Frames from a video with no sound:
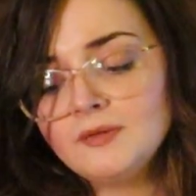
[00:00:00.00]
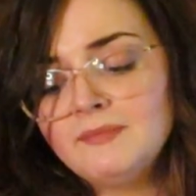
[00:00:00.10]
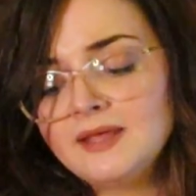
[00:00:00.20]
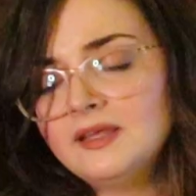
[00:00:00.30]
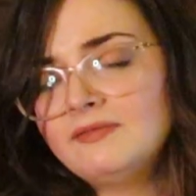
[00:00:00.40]

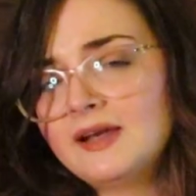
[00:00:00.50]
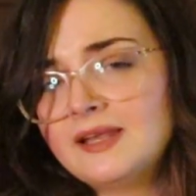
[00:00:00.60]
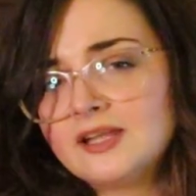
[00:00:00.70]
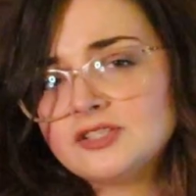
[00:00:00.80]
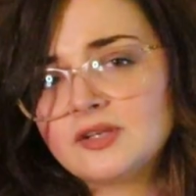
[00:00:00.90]
mainly
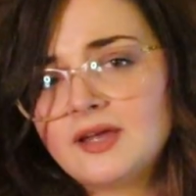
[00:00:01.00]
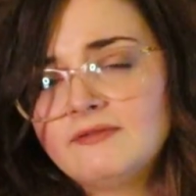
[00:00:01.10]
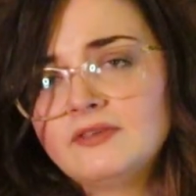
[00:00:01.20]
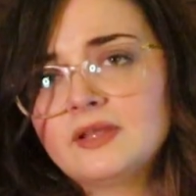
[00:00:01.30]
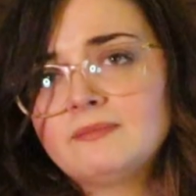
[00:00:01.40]
financially.
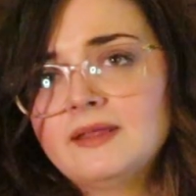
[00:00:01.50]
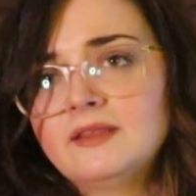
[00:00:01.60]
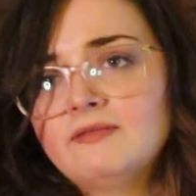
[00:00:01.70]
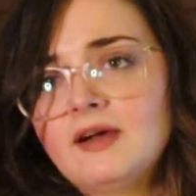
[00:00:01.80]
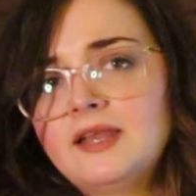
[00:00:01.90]
I'm feeling
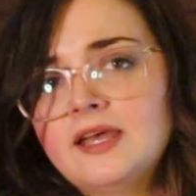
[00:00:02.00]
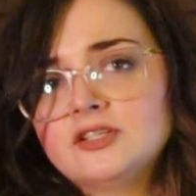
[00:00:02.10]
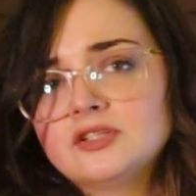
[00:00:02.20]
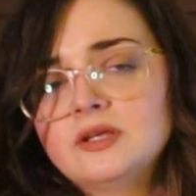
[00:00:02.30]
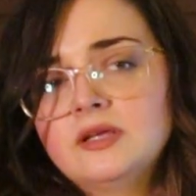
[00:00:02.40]
mainly
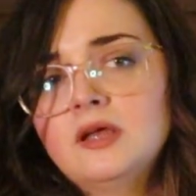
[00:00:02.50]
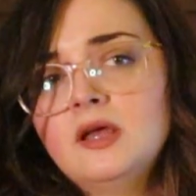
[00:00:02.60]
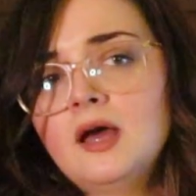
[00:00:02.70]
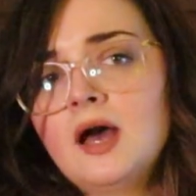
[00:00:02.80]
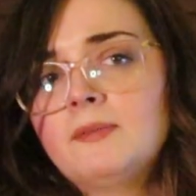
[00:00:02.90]
financially,
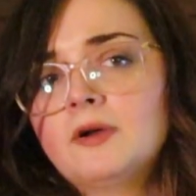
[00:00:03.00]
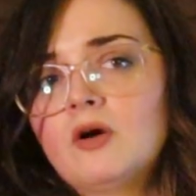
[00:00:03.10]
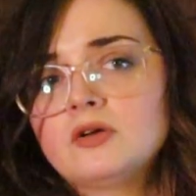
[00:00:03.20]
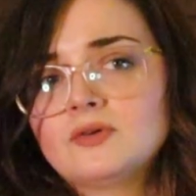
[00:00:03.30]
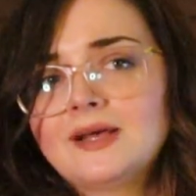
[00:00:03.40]
uh, but it
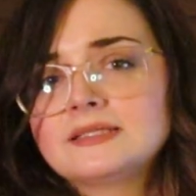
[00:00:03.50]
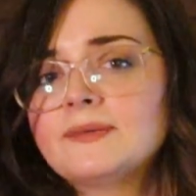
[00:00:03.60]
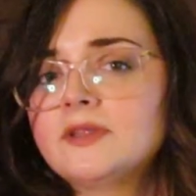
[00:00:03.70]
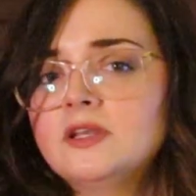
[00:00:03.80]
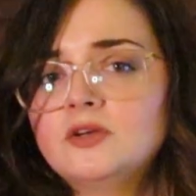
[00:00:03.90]
also has
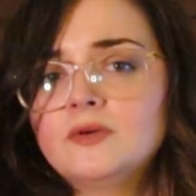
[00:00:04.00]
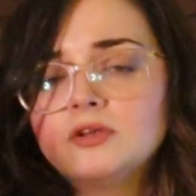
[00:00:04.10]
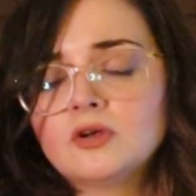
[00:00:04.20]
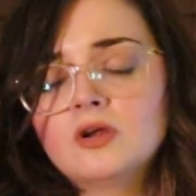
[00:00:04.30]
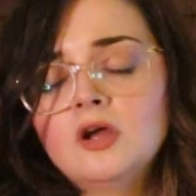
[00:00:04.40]
something to do
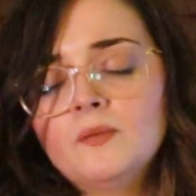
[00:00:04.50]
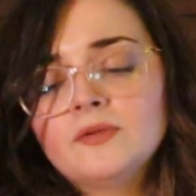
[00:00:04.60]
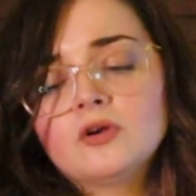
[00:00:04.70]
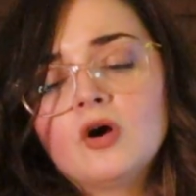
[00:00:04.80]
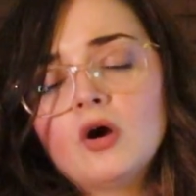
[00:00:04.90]
with your
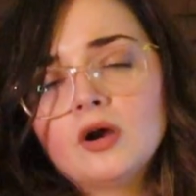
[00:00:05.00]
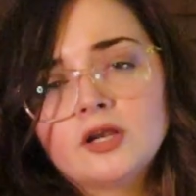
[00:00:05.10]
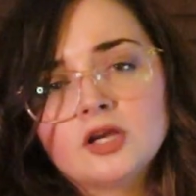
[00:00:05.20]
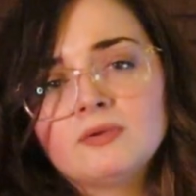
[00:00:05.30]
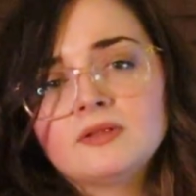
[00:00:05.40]
with your heart and your